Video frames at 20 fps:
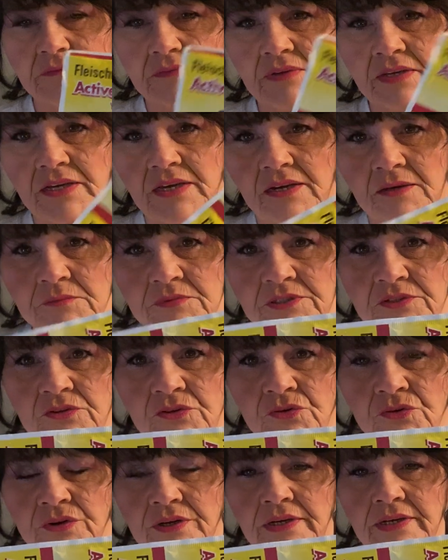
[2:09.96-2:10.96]
It comes in
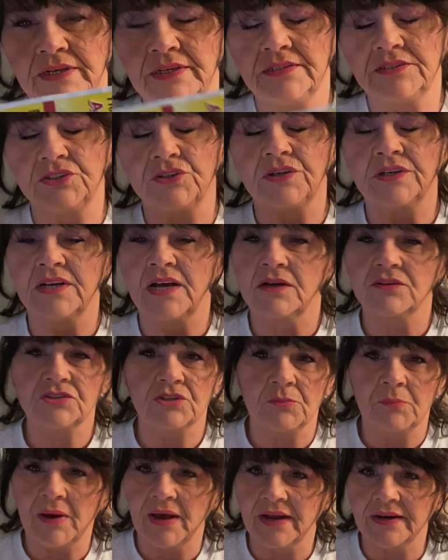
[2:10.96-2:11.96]
3s. You can also
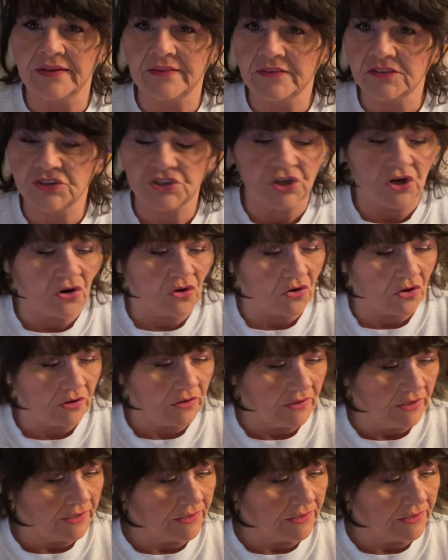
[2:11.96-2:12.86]
buy it in the jar.